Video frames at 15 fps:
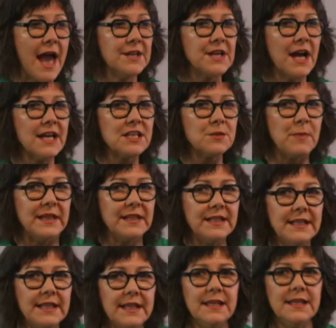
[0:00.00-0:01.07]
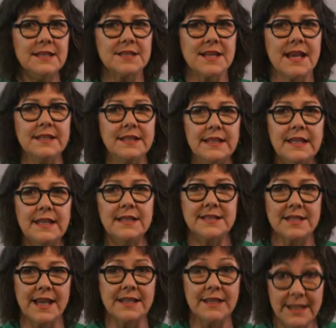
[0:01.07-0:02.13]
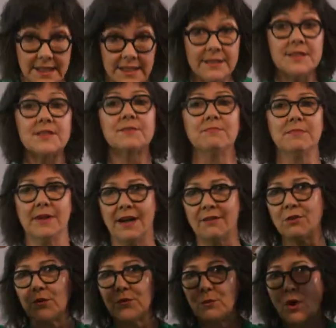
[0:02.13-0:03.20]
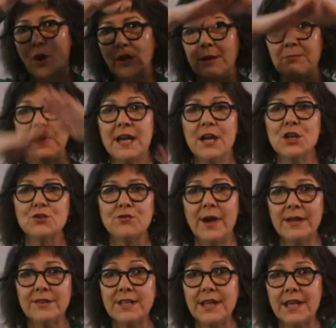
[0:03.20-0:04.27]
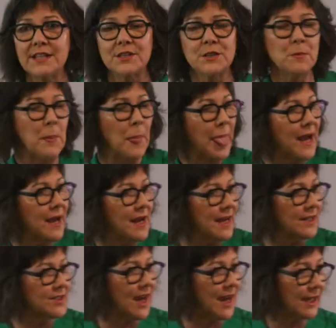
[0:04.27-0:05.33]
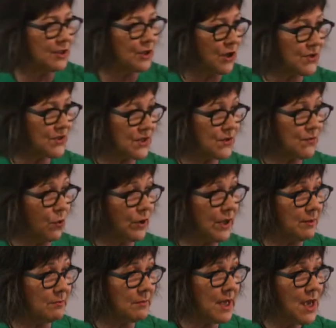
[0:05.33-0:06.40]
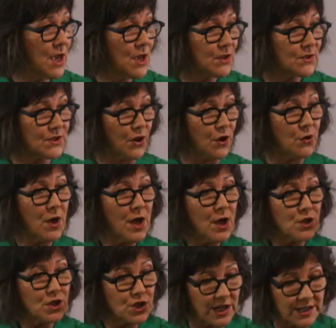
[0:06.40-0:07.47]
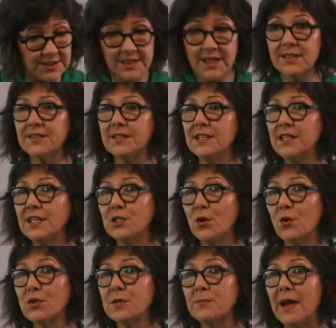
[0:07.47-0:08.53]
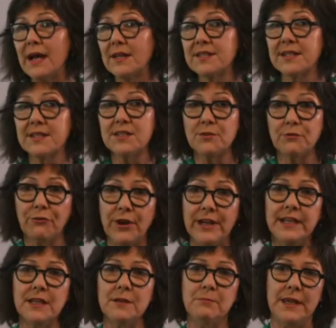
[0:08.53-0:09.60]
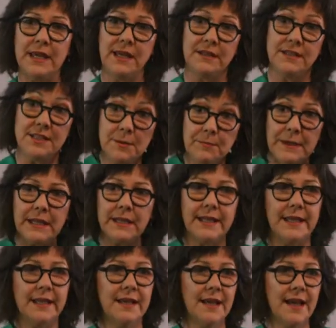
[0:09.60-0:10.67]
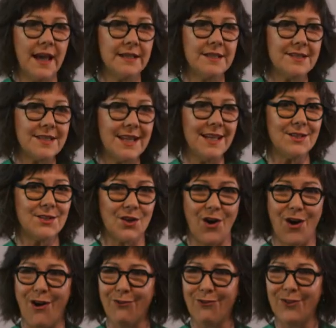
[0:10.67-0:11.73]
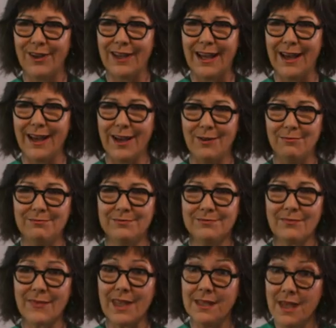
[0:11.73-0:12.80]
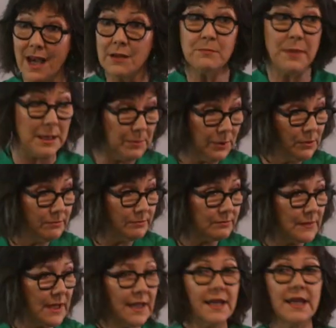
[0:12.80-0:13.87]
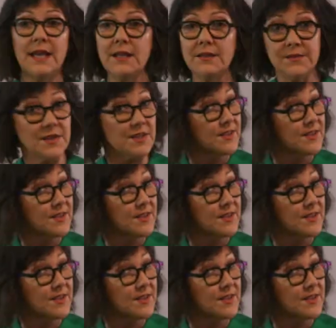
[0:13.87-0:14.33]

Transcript: And I spent years and years and years, I've got the roll-up, trying to get a diagnosis for him. So just as Cindy talked about schizophrenia being typically a disease of young people, the